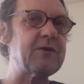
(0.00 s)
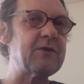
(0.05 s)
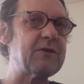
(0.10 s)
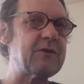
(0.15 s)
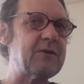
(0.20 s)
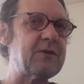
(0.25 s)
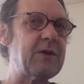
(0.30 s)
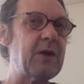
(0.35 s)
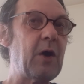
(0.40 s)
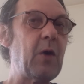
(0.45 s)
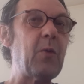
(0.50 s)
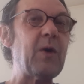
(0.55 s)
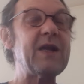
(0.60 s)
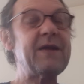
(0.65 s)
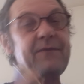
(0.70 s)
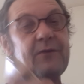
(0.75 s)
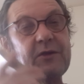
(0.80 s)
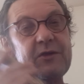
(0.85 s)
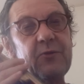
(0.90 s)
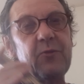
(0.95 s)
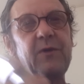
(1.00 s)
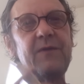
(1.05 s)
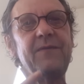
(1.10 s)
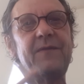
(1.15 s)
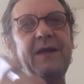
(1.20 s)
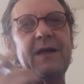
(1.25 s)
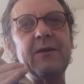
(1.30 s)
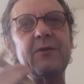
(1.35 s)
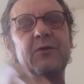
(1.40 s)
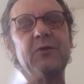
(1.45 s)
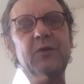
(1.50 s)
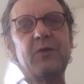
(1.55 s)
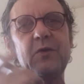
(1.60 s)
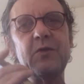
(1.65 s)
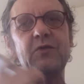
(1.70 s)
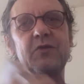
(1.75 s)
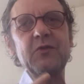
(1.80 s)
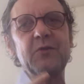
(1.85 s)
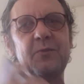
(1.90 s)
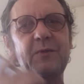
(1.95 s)
The whatever is revealed to
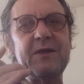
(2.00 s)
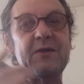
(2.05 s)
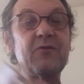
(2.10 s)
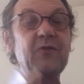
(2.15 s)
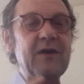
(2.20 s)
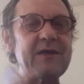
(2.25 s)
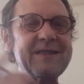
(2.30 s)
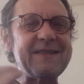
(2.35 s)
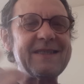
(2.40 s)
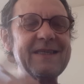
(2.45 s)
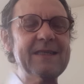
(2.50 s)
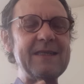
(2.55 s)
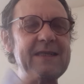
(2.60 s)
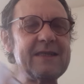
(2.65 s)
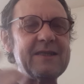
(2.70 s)
you should be trusted.